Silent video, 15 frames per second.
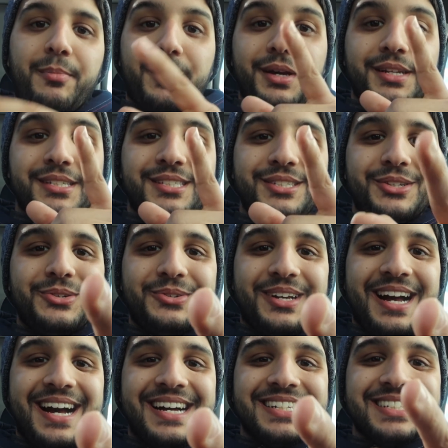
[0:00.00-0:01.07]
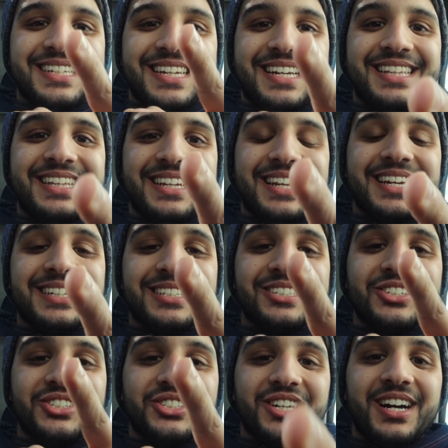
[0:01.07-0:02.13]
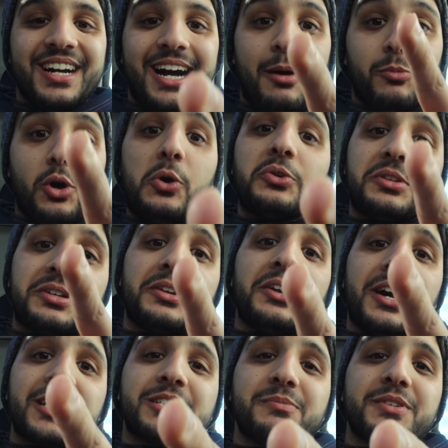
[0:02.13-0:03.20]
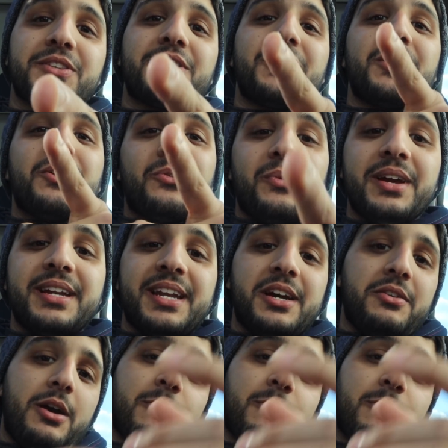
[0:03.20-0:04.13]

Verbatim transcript: I'm gonna see you guys in the next shot. I'm going to the locksmith right now.